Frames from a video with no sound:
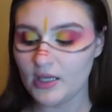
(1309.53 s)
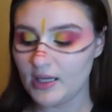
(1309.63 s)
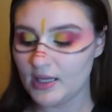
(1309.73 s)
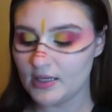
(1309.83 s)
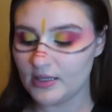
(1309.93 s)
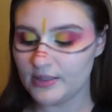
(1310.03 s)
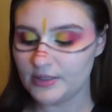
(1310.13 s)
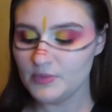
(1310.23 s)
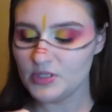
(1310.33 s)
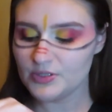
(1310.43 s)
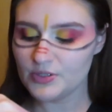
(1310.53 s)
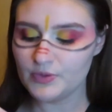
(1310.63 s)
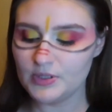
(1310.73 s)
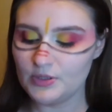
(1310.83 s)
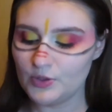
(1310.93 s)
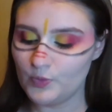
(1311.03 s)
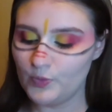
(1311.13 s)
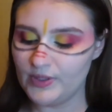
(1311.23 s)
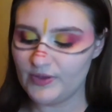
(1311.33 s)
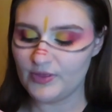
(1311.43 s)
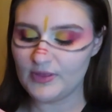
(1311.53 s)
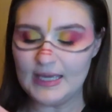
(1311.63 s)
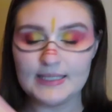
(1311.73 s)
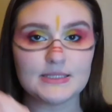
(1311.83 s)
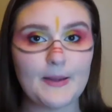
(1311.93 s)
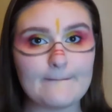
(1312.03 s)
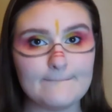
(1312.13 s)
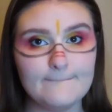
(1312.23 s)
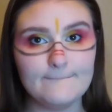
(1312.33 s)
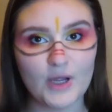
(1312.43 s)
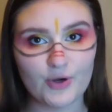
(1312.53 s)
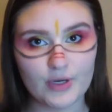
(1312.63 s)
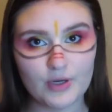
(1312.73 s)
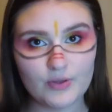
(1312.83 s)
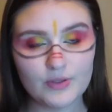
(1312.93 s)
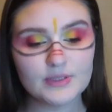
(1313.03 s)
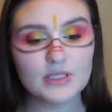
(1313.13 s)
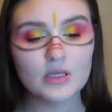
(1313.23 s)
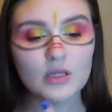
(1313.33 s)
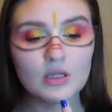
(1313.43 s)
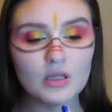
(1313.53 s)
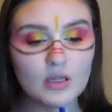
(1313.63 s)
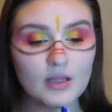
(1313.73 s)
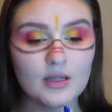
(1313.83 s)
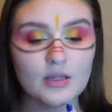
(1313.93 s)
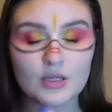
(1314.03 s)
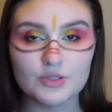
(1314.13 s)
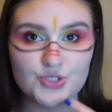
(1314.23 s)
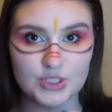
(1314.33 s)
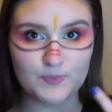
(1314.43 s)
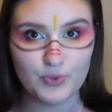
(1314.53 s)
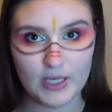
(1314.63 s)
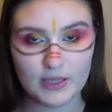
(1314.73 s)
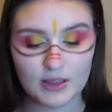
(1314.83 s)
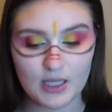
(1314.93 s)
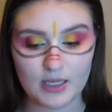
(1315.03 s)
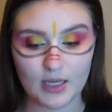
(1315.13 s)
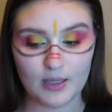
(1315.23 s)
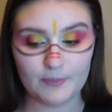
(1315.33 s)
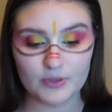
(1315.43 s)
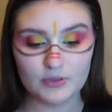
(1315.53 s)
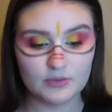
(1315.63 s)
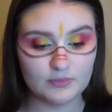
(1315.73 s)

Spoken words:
and I am gonna go in with that Marigold and just brighten that up.